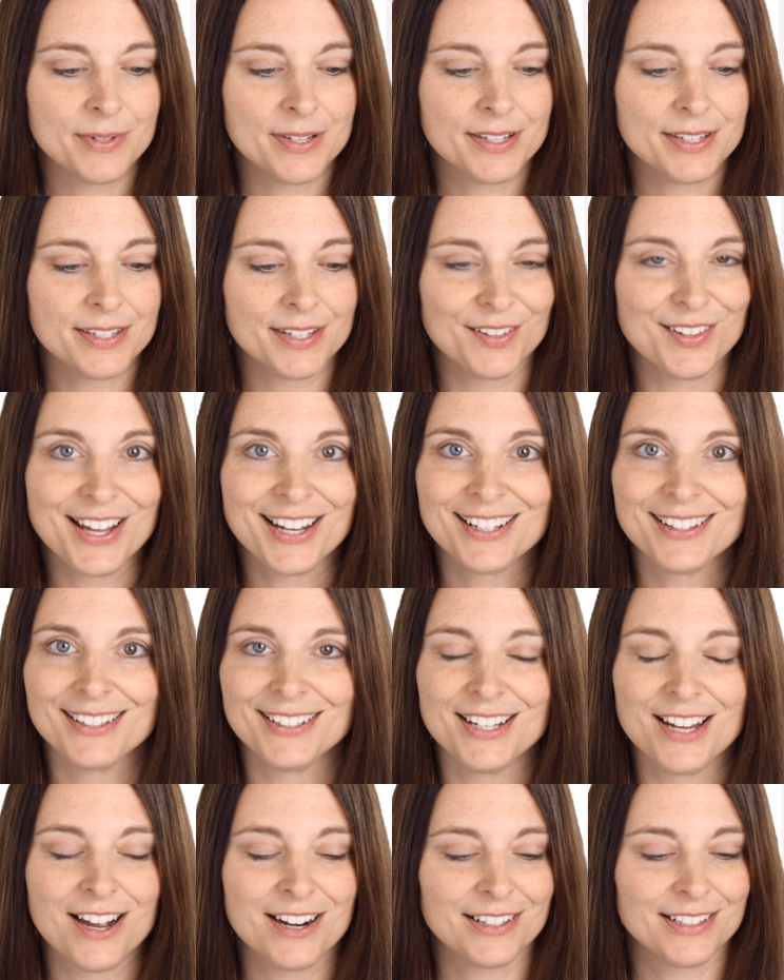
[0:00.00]
select the
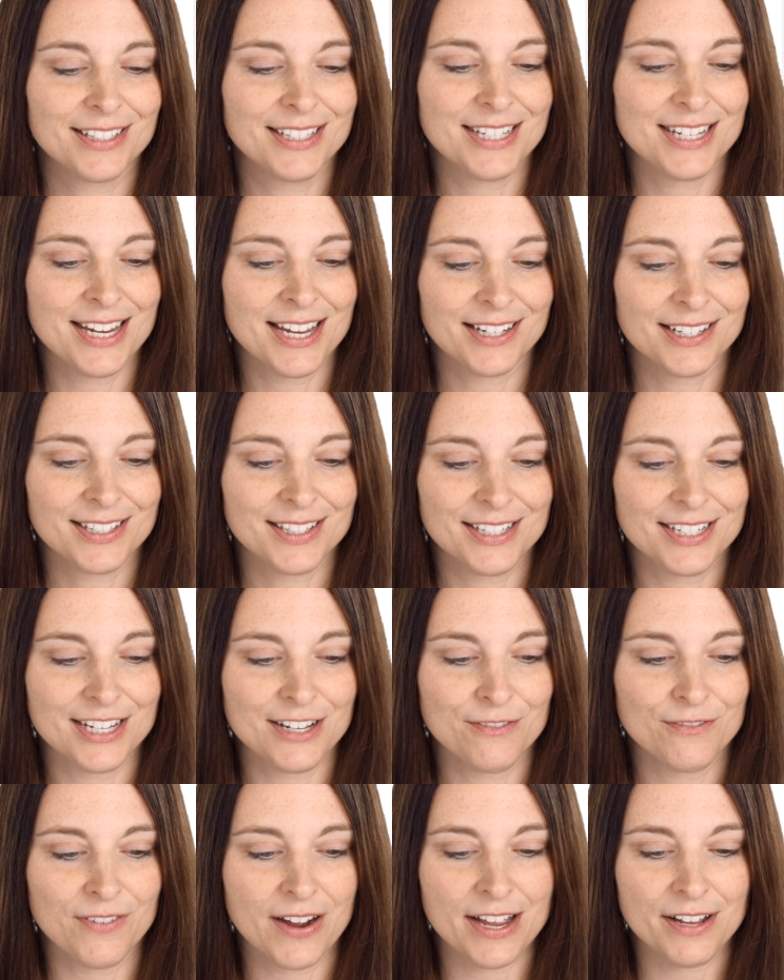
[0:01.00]

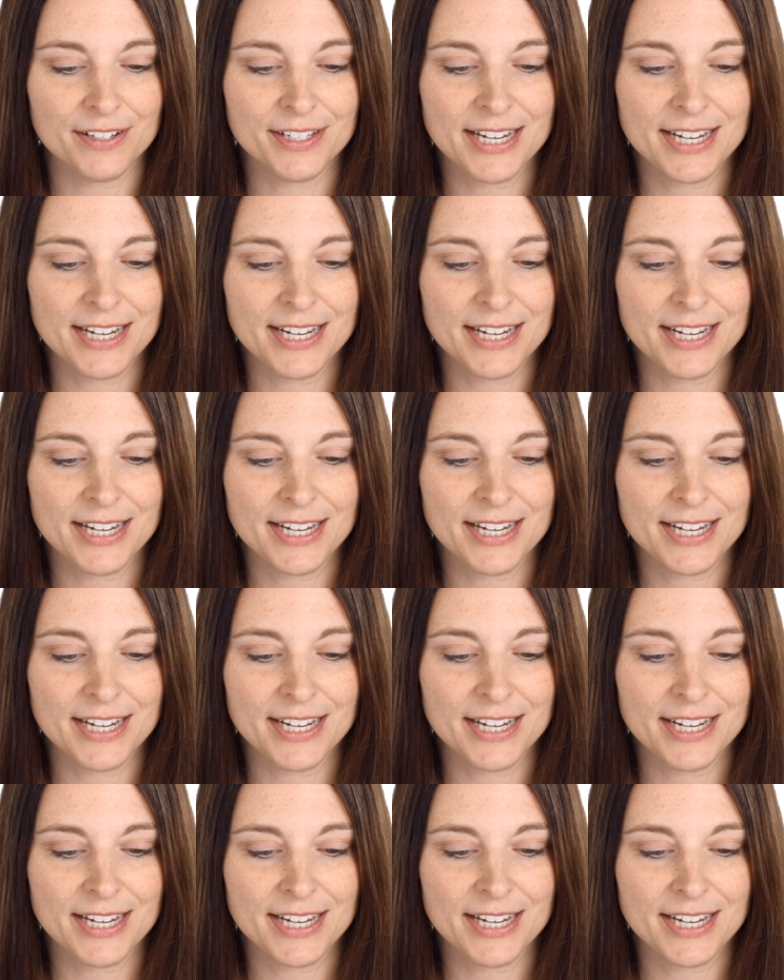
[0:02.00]
.txt file